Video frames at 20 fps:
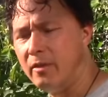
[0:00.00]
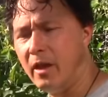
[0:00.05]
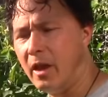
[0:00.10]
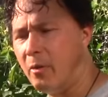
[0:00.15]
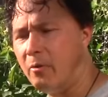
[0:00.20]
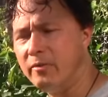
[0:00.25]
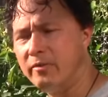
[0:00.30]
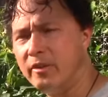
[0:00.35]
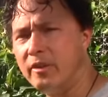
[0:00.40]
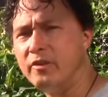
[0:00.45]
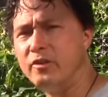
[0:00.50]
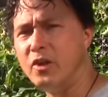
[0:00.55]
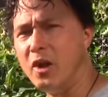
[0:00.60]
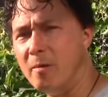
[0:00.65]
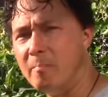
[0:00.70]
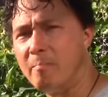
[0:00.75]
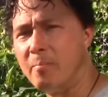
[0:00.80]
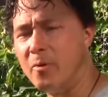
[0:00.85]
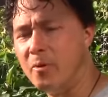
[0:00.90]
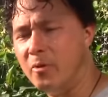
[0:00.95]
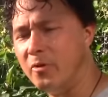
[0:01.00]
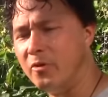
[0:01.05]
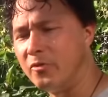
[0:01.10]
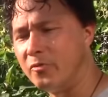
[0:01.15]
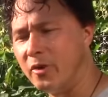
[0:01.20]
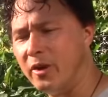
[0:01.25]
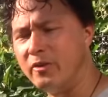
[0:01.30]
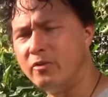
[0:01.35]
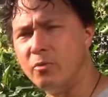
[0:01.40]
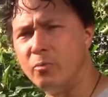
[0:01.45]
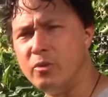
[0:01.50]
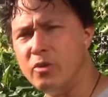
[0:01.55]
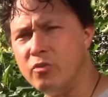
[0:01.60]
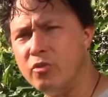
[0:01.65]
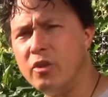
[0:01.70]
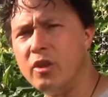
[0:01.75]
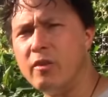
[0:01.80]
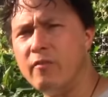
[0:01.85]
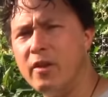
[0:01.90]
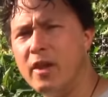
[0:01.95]
I would say, dumb produce, right? So when you
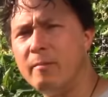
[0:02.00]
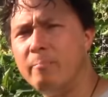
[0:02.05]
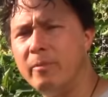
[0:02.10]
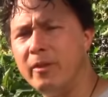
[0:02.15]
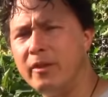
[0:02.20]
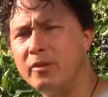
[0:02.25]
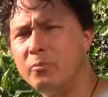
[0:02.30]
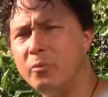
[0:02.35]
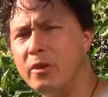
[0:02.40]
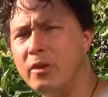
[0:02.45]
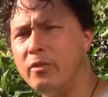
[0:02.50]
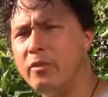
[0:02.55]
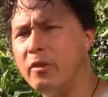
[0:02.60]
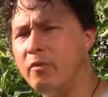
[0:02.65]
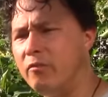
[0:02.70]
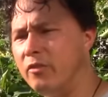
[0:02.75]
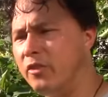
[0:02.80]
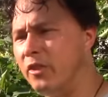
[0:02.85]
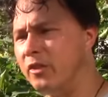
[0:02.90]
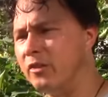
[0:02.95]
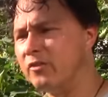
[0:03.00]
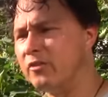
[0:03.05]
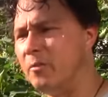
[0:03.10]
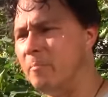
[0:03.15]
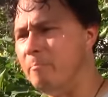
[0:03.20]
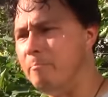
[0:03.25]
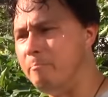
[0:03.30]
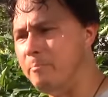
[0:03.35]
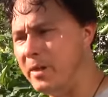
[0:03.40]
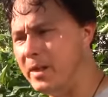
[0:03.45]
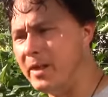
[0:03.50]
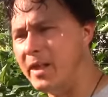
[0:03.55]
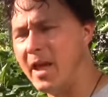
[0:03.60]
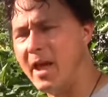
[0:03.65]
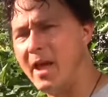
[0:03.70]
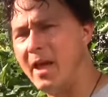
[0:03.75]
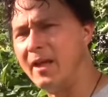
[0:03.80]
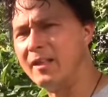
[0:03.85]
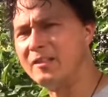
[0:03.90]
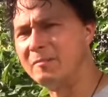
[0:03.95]
think of eggplants, what do you think of? You think of some big
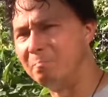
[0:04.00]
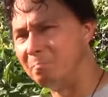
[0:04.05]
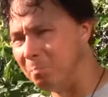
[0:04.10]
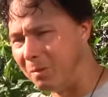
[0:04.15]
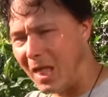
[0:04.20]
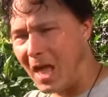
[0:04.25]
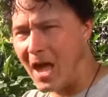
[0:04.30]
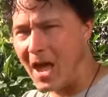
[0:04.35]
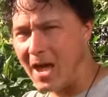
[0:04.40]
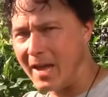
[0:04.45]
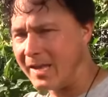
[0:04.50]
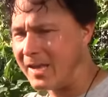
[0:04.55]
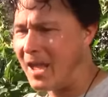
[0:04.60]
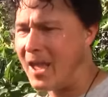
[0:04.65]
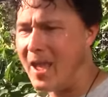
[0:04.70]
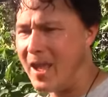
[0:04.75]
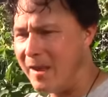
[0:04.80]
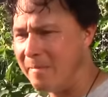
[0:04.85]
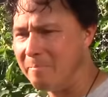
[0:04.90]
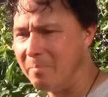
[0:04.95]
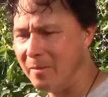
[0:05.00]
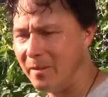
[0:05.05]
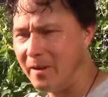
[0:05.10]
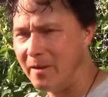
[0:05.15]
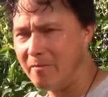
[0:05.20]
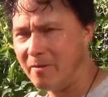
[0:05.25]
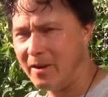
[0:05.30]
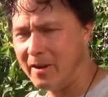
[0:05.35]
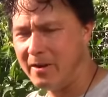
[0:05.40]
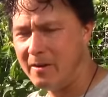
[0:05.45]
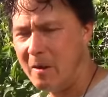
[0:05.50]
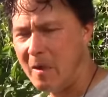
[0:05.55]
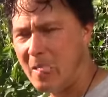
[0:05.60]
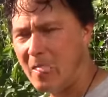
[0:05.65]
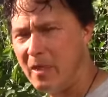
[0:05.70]
ass black eggplant, right?